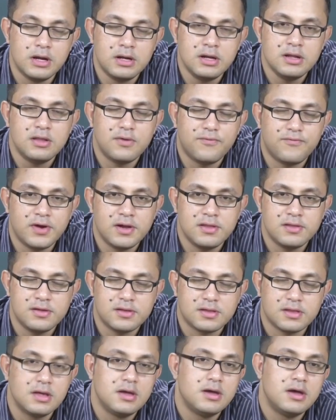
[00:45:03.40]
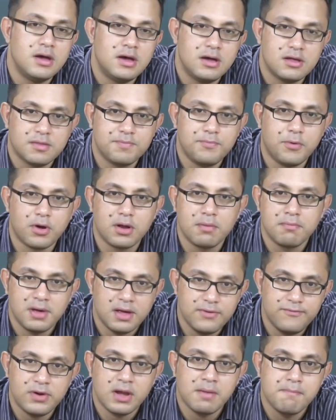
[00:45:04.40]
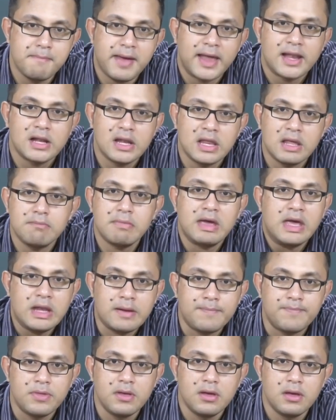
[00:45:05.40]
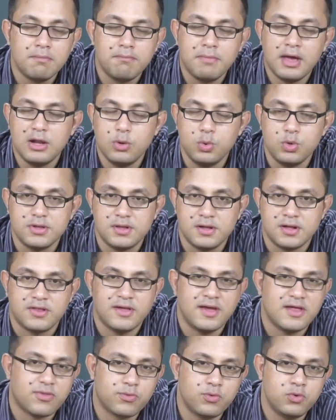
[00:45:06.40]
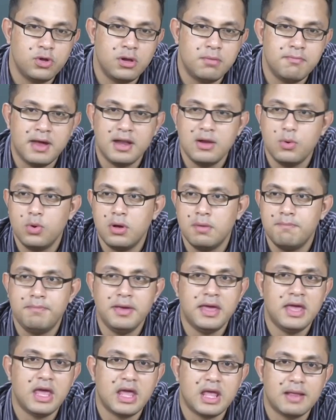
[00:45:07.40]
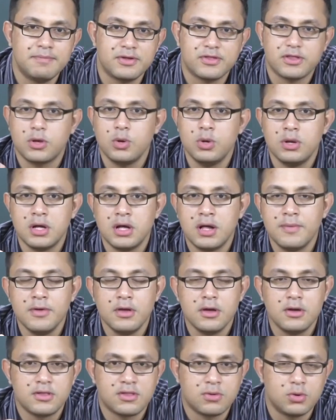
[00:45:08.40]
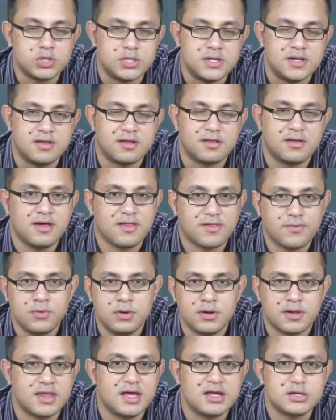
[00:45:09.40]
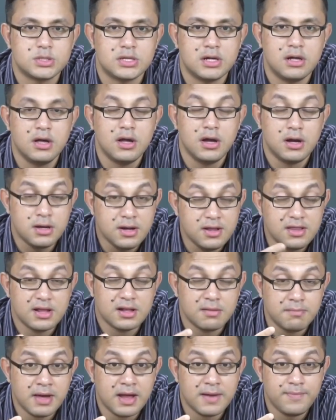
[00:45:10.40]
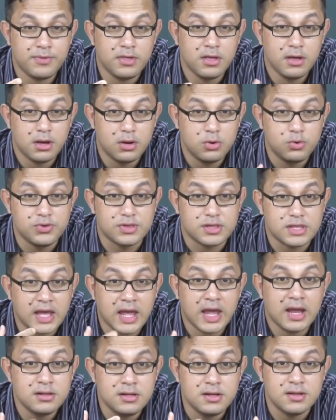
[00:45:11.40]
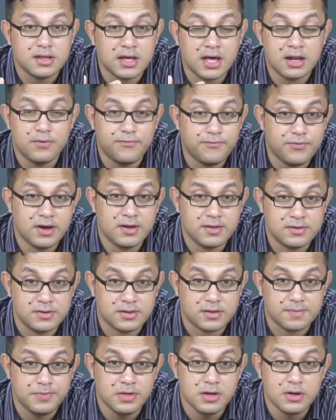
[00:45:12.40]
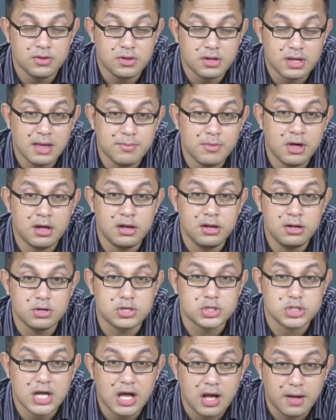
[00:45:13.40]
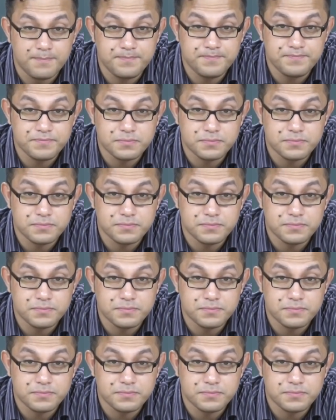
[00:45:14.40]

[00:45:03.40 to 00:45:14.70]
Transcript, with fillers: These are phrases uh, spoken by very manly men, men who are successful, men who are big, muscular, socially successful, etc. These are the men who say these kind of phrases. So come on, look sharp.